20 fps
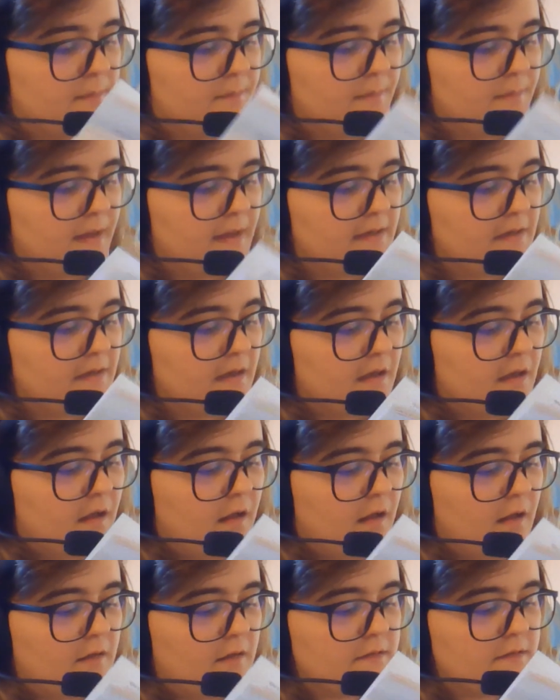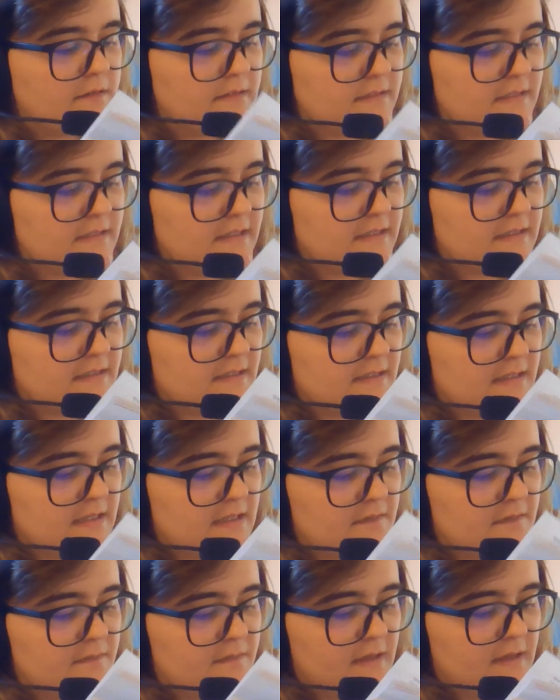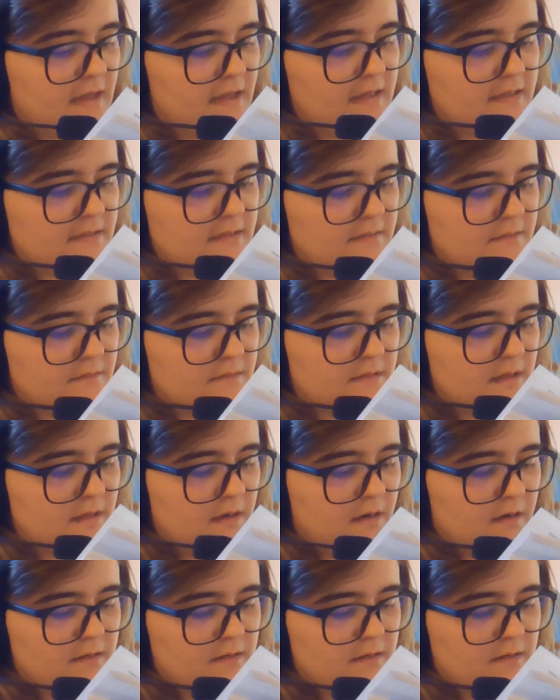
But all 6 EVA suits